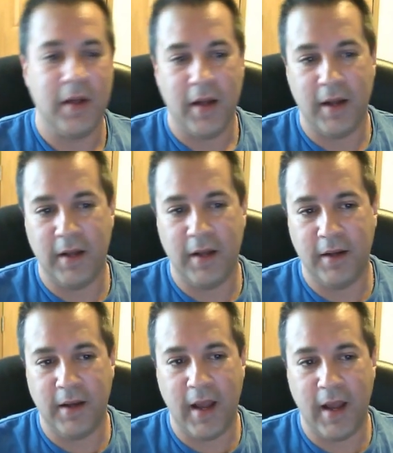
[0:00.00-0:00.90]
and
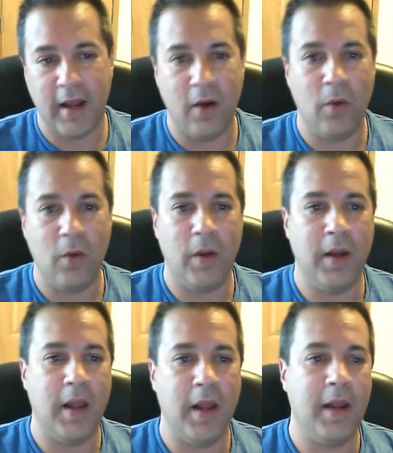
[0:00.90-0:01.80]
then the AO
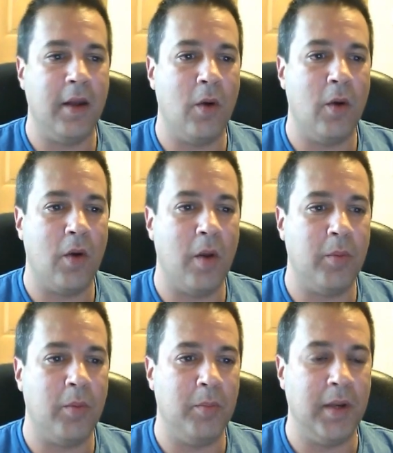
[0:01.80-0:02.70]
and NAO
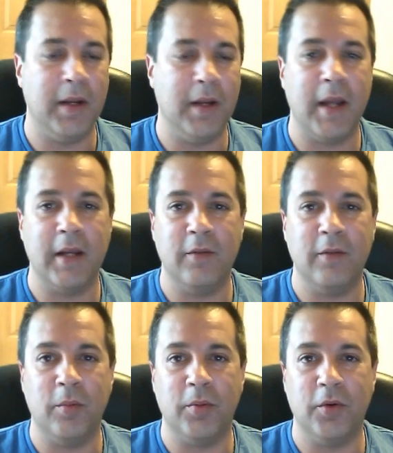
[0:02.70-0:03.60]
couplet being
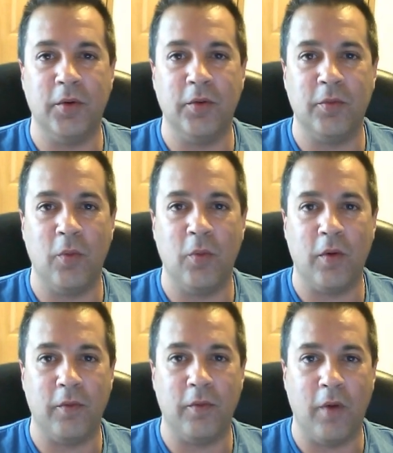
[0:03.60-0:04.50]
negative would produce
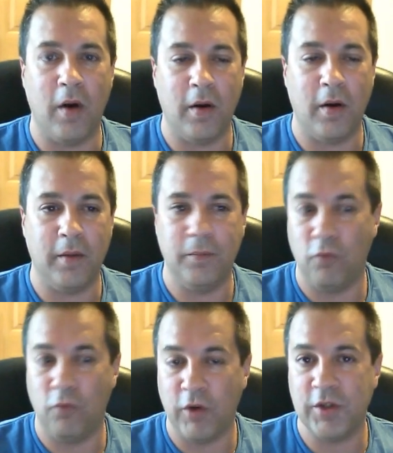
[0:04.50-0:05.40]
more of
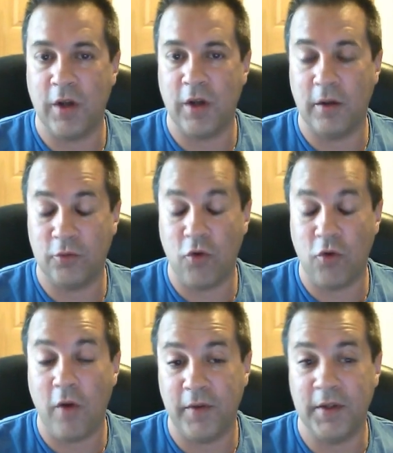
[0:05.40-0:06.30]

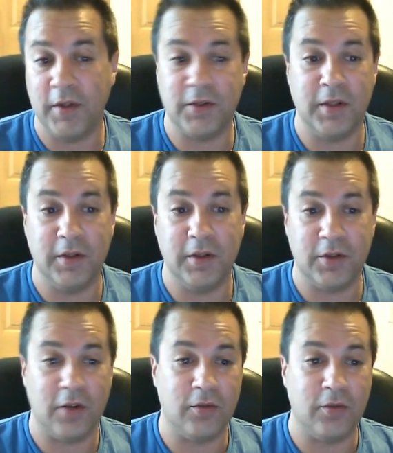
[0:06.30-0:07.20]
troughiness in the
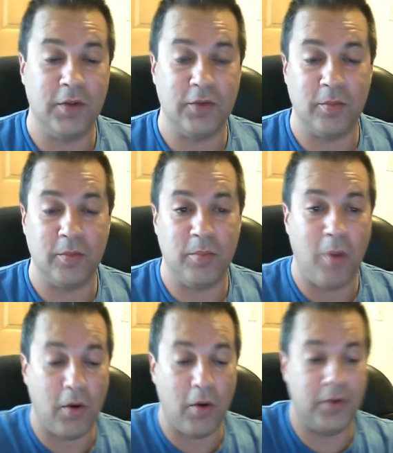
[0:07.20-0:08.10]
central and eastern
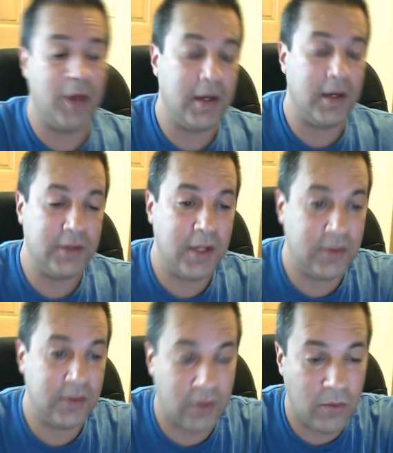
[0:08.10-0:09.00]
part of the United
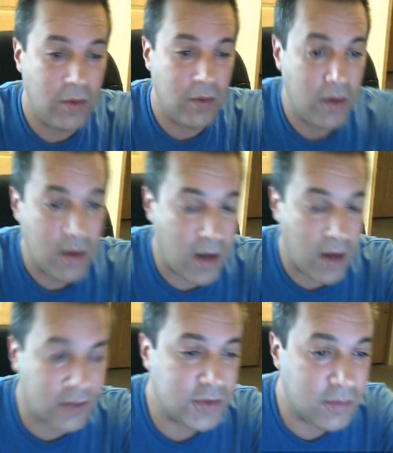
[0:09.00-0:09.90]
States. So
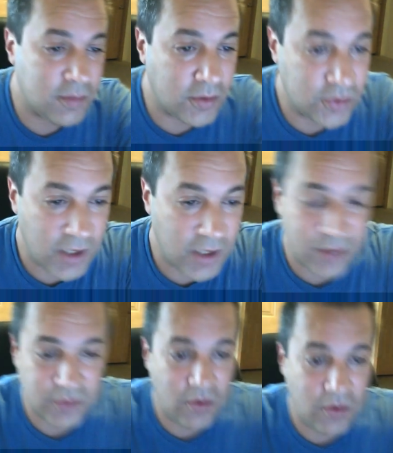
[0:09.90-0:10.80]
I don't see much
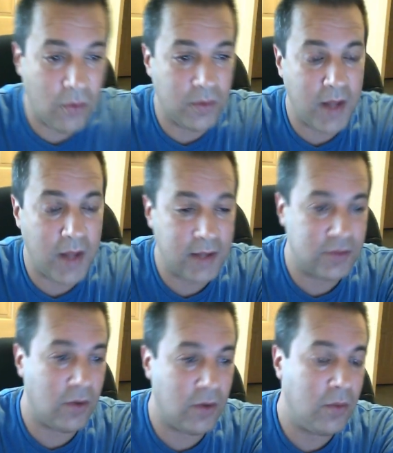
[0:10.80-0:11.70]
changes going with that.
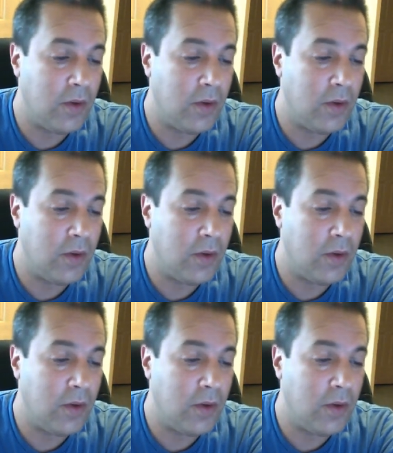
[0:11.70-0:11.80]
So